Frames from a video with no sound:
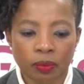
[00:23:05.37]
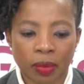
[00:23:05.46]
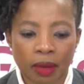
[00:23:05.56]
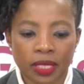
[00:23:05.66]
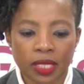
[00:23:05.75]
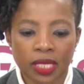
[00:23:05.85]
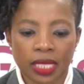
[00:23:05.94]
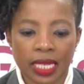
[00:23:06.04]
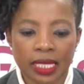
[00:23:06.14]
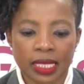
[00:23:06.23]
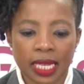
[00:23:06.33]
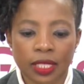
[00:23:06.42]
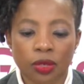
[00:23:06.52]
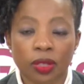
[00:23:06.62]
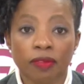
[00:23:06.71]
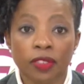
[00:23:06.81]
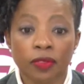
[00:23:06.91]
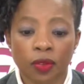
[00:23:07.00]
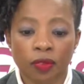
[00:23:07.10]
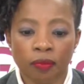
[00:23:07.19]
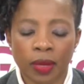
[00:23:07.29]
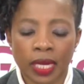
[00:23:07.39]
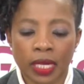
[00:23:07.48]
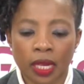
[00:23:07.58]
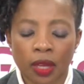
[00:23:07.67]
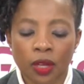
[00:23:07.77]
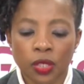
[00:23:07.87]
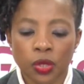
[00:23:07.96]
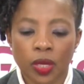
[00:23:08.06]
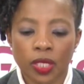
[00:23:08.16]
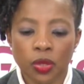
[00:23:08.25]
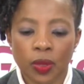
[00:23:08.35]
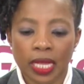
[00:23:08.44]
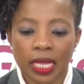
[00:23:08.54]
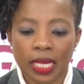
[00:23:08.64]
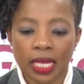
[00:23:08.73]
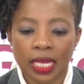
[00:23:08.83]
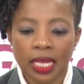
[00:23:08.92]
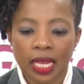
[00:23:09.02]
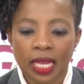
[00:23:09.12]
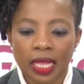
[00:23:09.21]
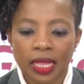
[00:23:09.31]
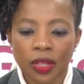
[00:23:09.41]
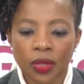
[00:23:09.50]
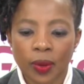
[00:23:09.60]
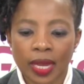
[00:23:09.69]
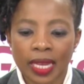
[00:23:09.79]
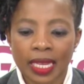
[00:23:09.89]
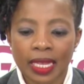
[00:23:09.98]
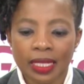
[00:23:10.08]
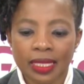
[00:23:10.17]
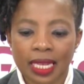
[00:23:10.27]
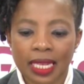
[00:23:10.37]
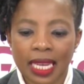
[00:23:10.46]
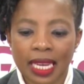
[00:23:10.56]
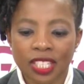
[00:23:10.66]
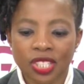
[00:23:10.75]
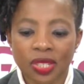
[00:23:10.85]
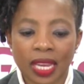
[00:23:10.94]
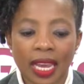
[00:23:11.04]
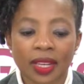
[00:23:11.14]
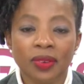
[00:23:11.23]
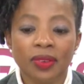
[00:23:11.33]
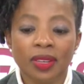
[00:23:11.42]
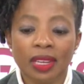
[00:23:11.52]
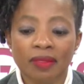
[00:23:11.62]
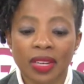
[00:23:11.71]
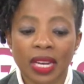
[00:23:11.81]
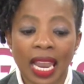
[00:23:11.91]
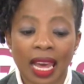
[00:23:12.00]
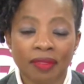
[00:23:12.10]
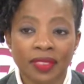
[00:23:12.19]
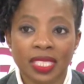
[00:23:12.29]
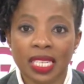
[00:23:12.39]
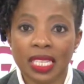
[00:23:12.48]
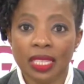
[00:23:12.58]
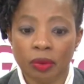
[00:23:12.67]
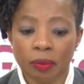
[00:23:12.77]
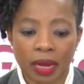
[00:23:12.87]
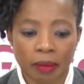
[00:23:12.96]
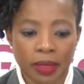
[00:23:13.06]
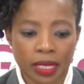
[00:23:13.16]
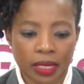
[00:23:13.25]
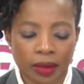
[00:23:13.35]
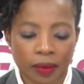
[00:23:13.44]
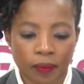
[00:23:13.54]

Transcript: was published in the Gazette on the 5th of May 2023, the UAE delegation had even left the Republic.